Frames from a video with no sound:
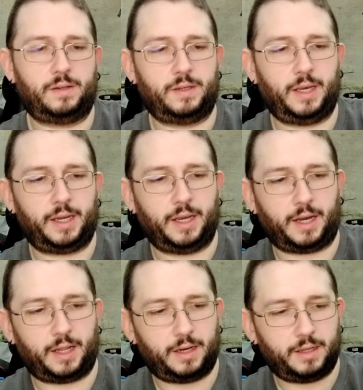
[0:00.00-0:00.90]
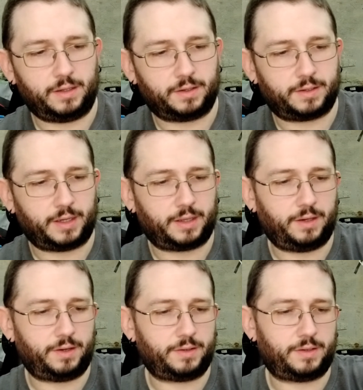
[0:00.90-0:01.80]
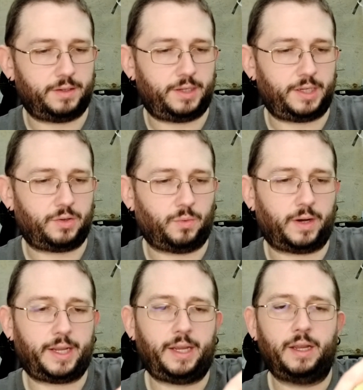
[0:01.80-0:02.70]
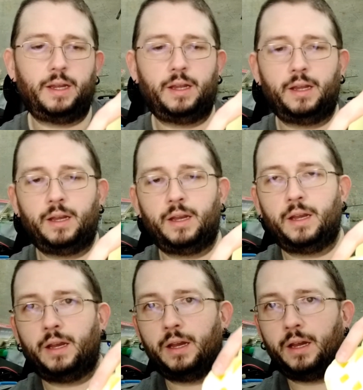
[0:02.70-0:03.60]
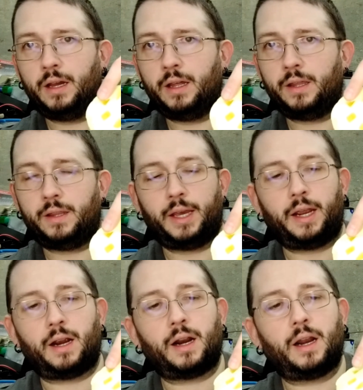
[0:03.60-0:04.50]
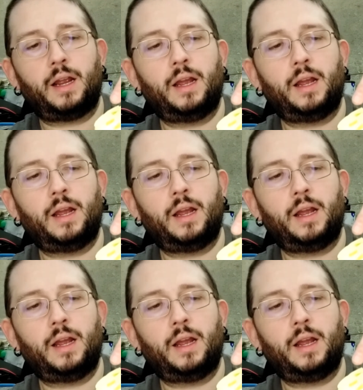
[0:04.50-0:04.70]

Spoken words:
see, looks like there's the D20 there,